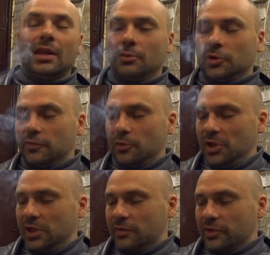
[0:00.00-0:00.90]
But for
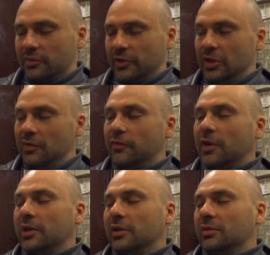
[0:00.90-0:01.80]
me it was really
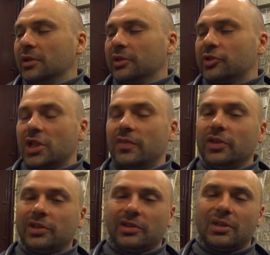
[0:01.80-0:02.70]
funny. Like
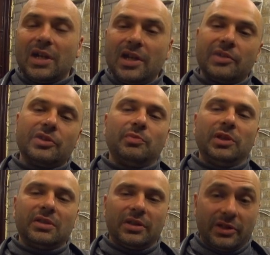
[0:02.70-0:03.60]
driving at the higher
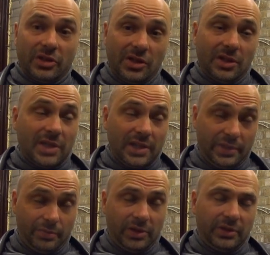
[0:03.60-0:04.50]
speeds, like really high
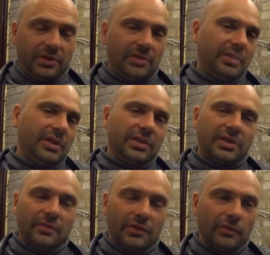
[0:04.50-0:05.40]
speeds,
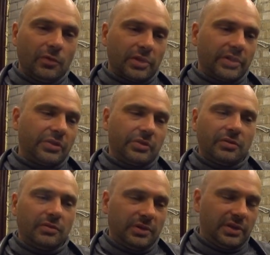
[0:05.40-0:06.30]
it's even worse.
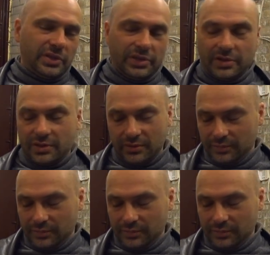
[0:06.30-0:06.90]
So it's just,